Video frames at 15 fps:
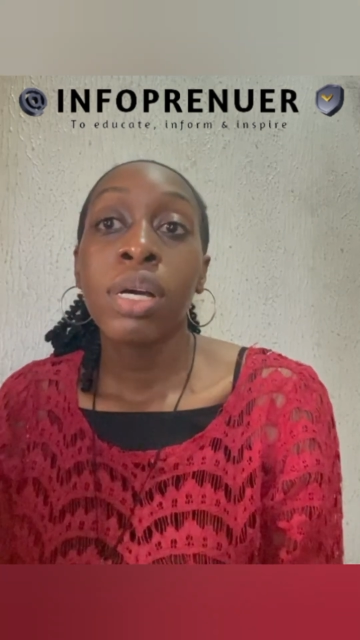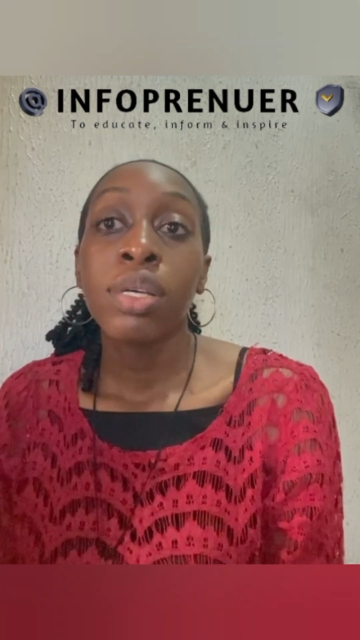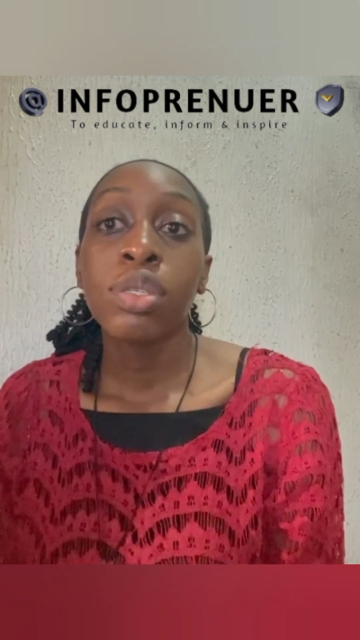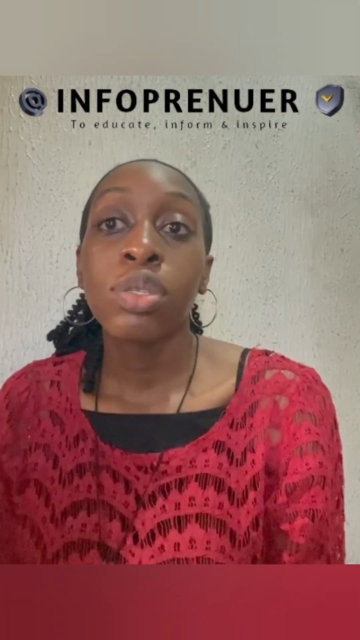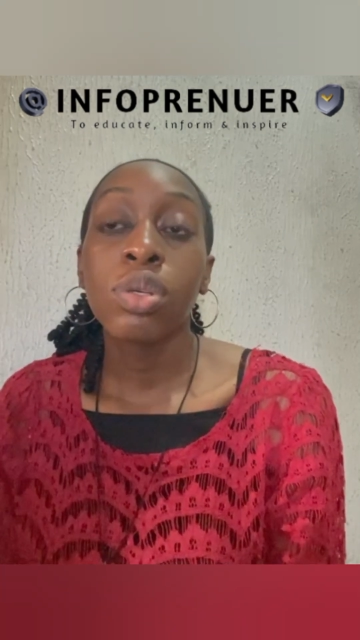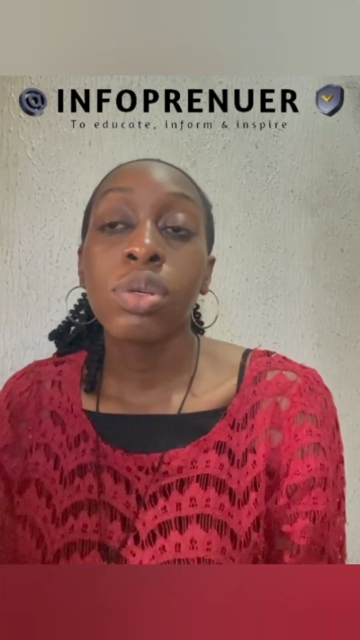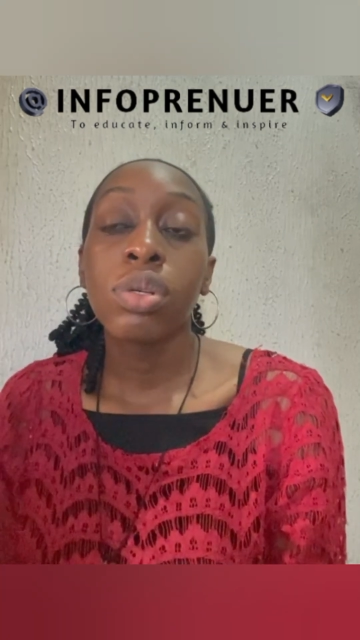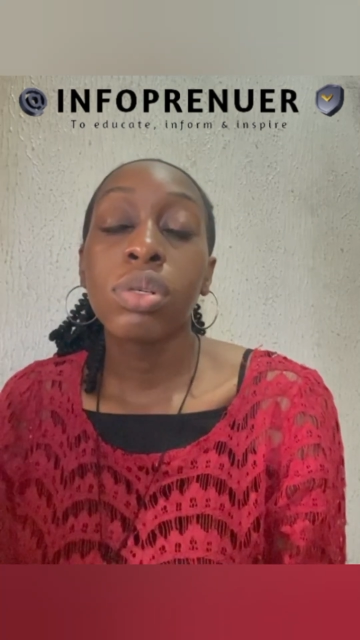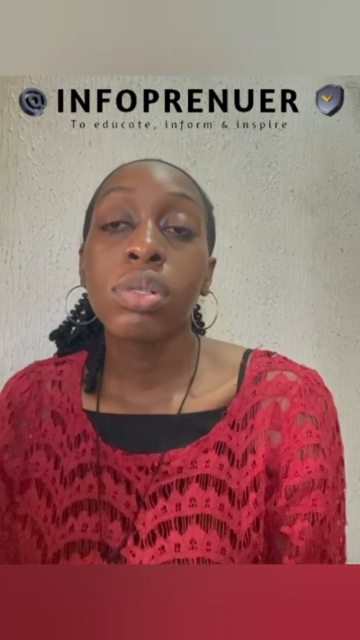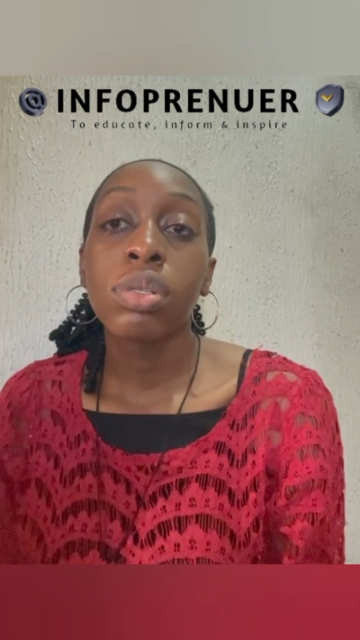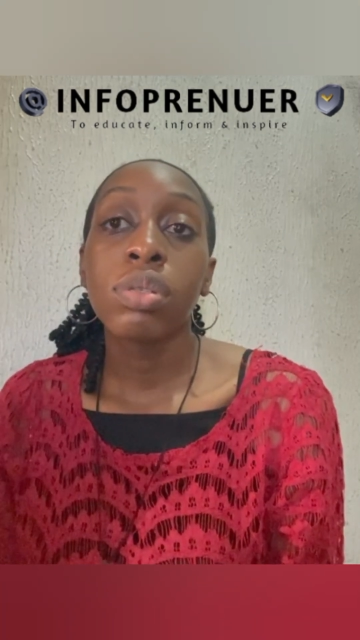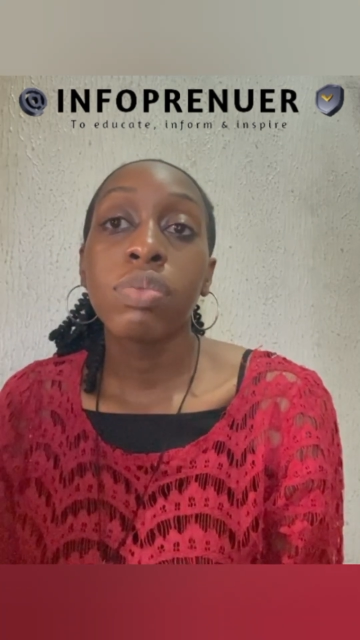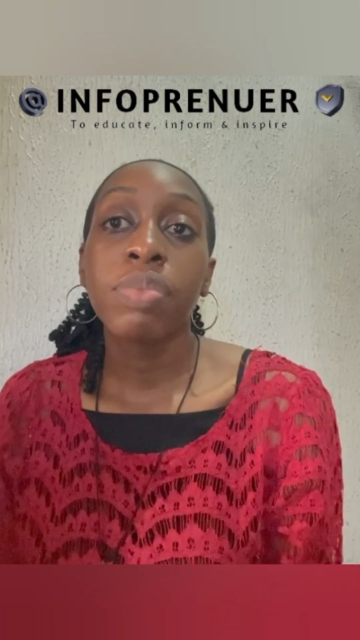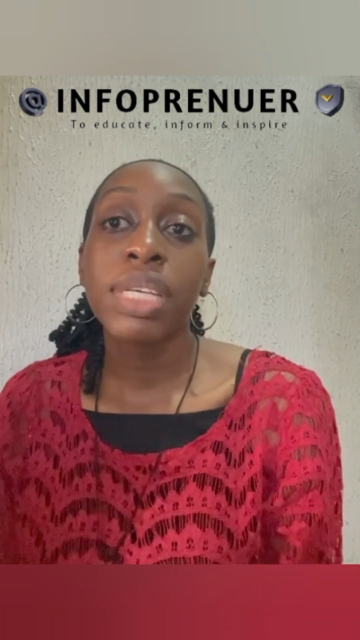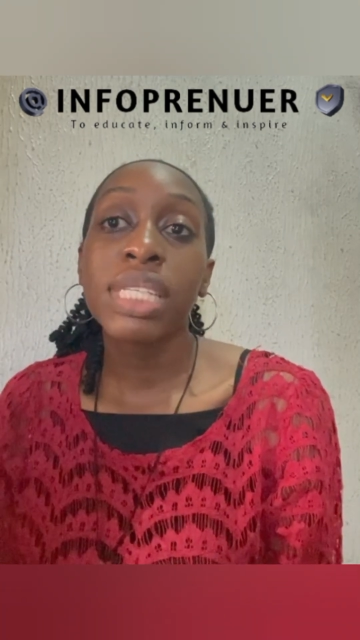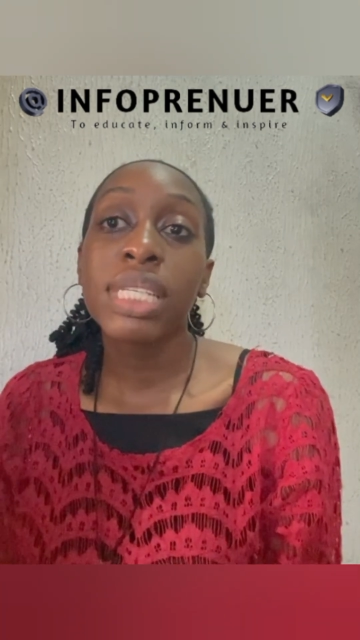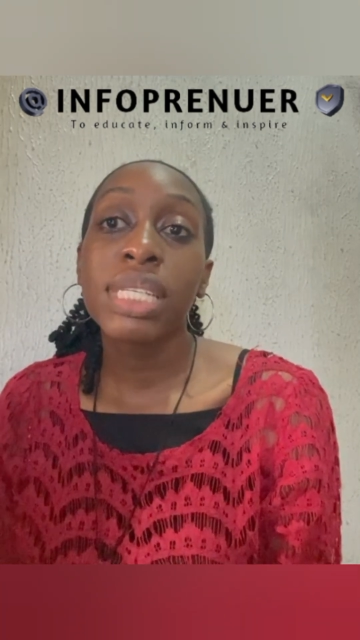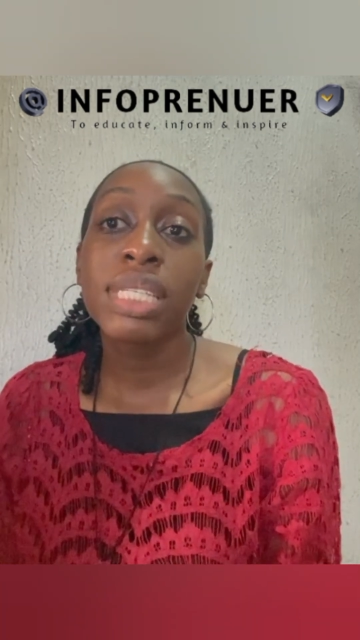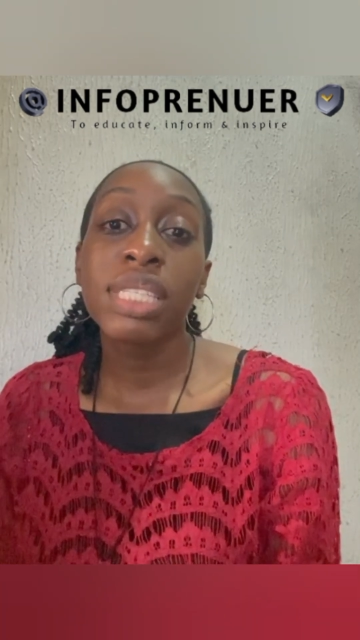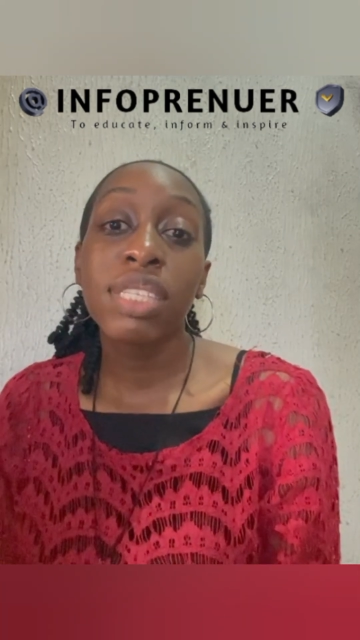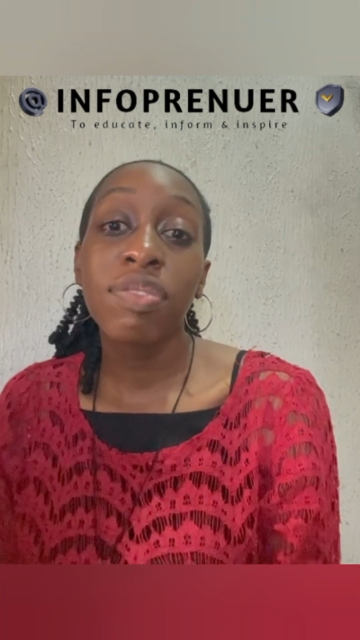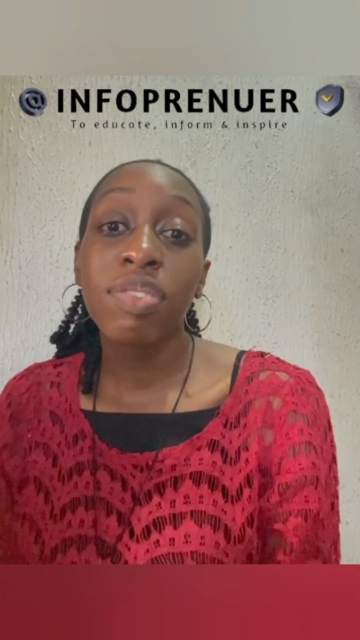So basically
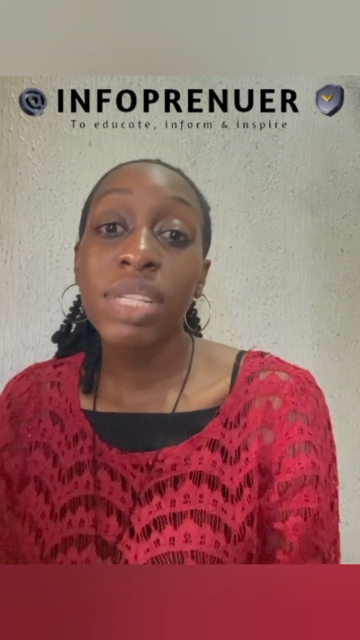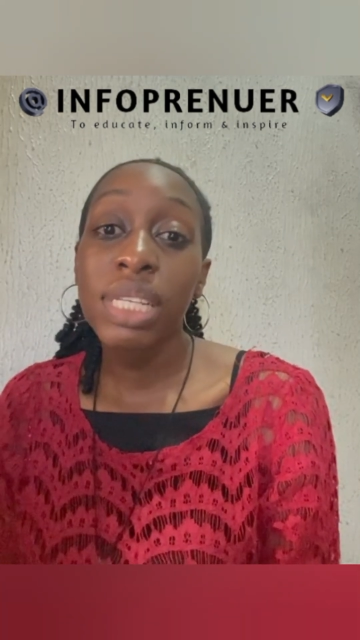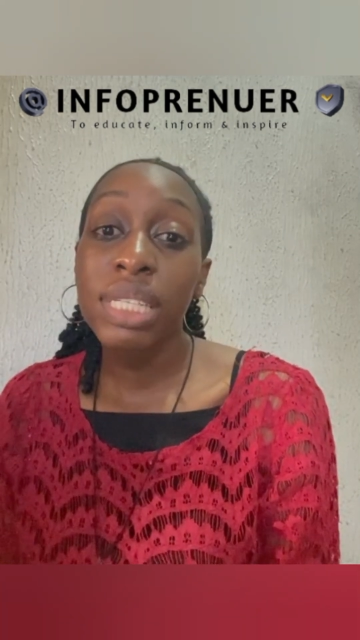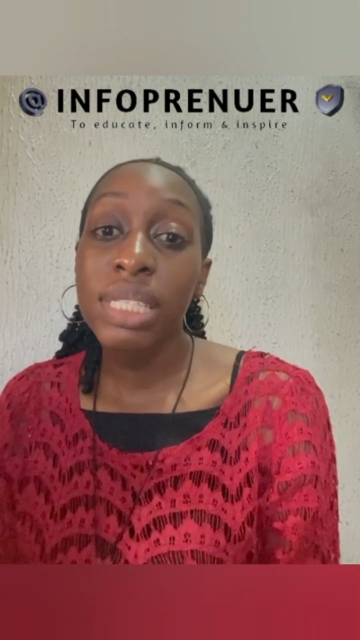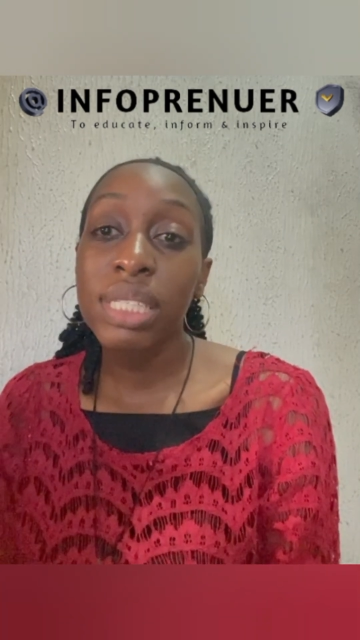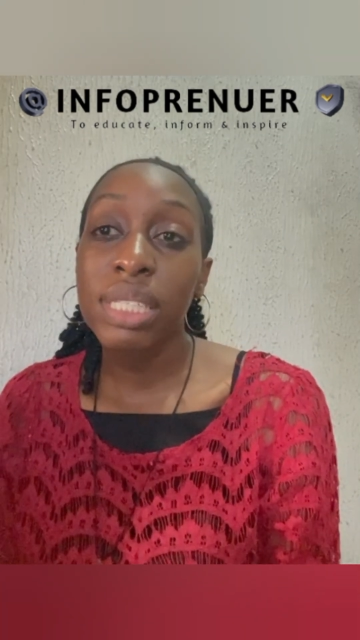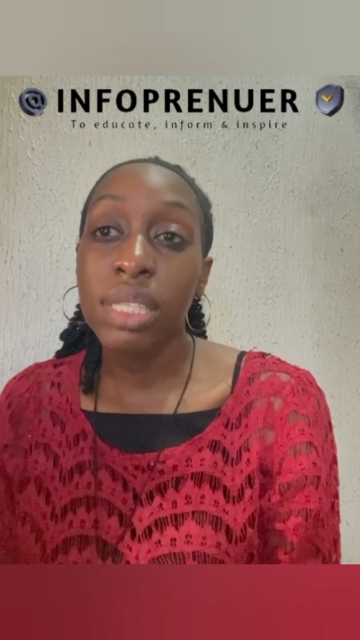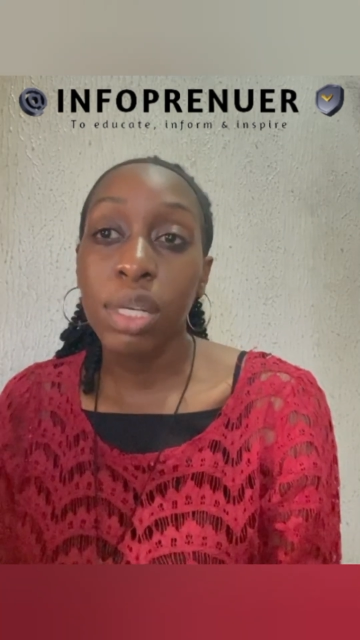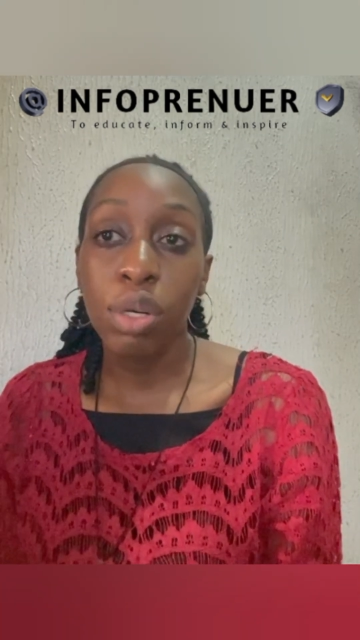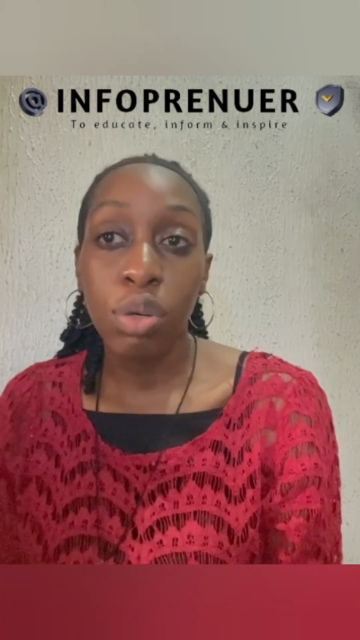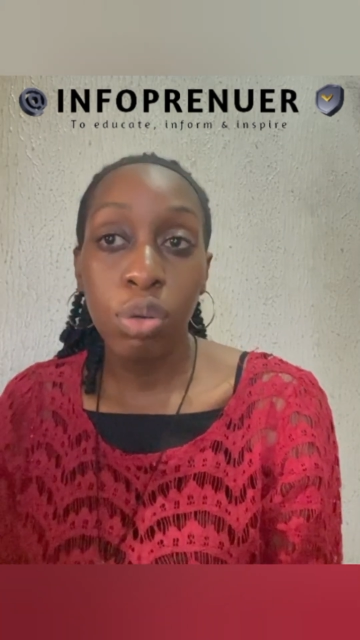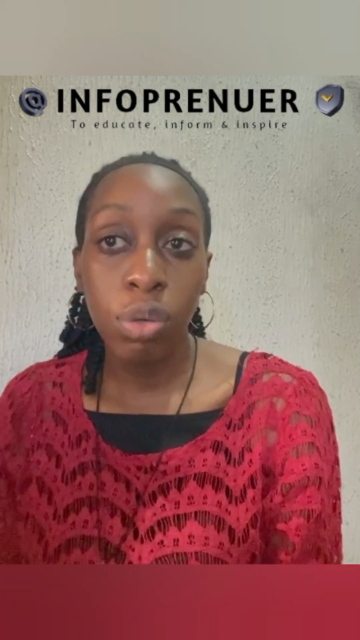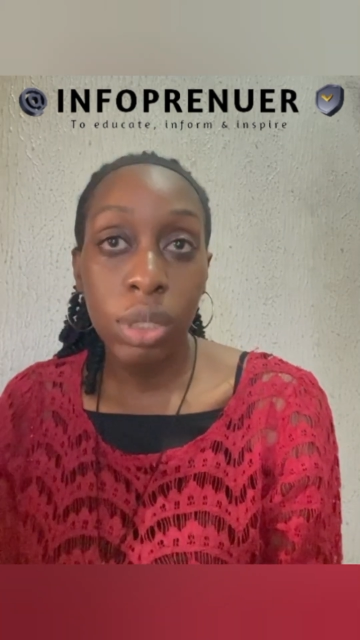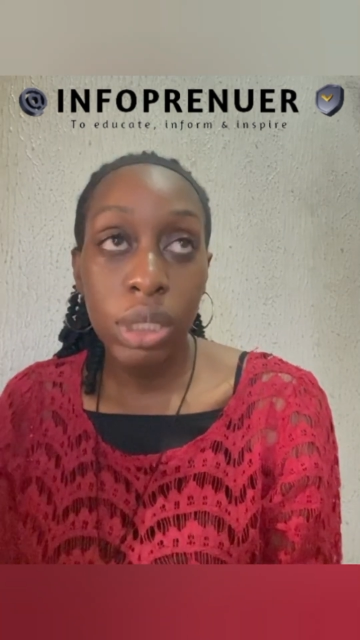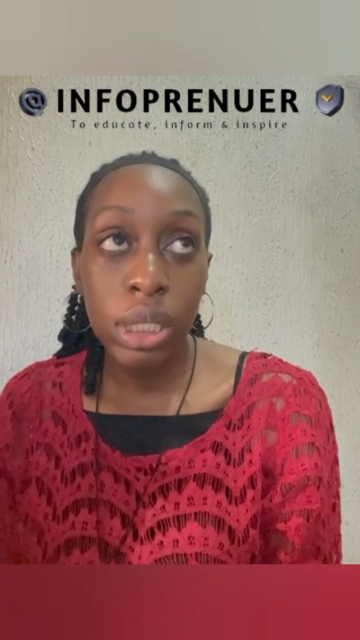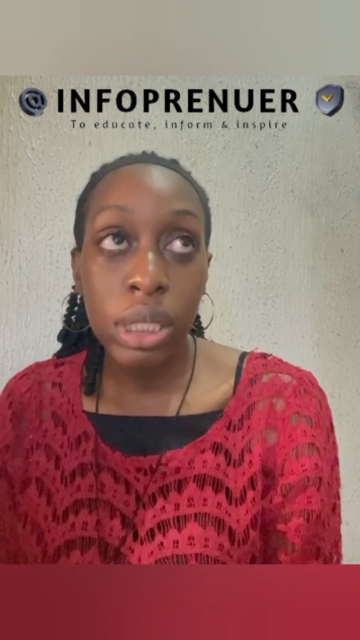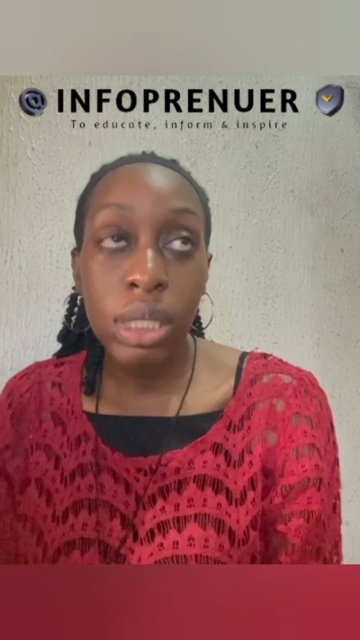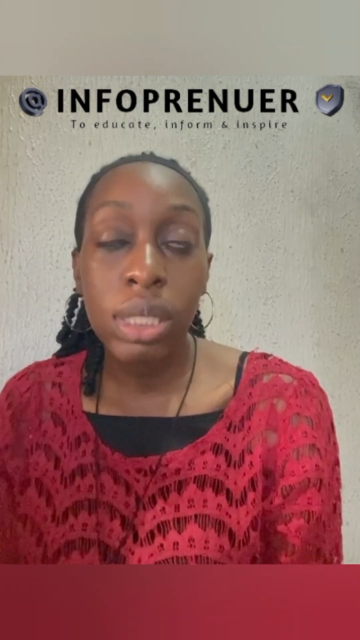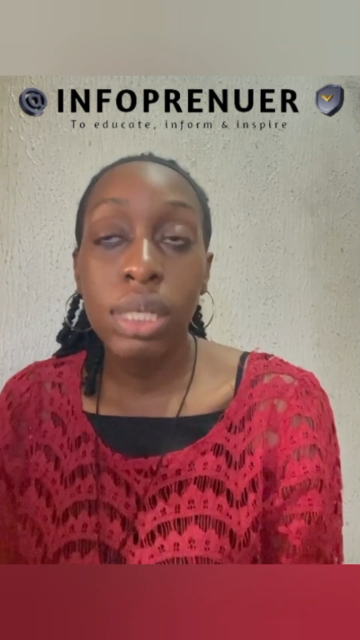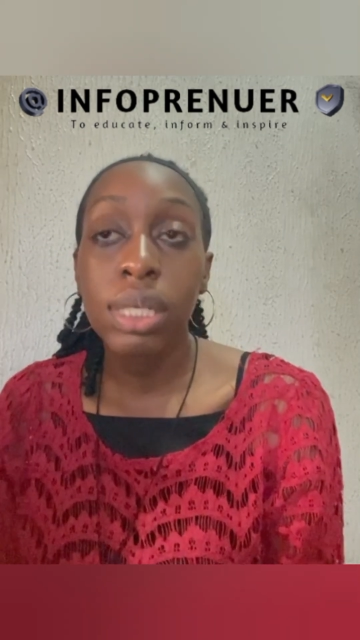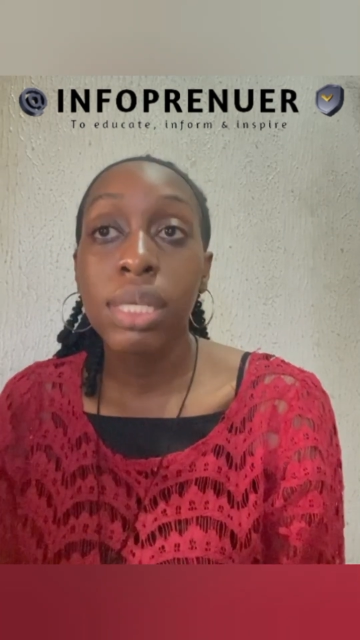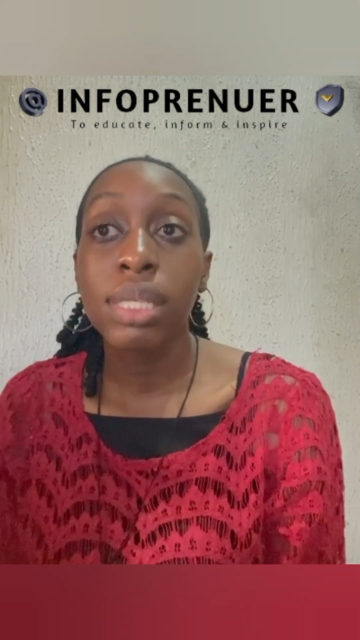syphilis is a chronic